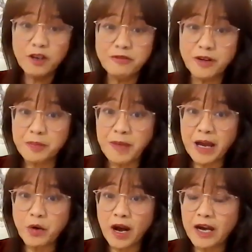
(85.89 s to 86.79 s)
for the
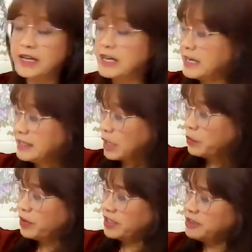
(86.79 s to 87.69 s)
background
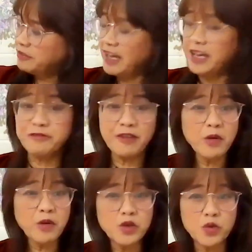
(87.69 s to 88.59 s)
that will give a
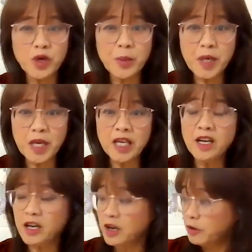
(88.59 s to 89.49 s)
very dreamy,
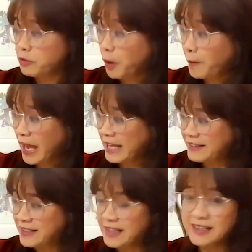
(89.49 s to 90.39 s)

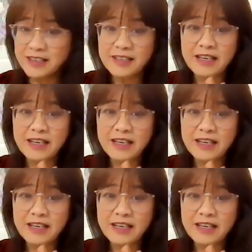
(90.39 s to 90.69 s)
romantic,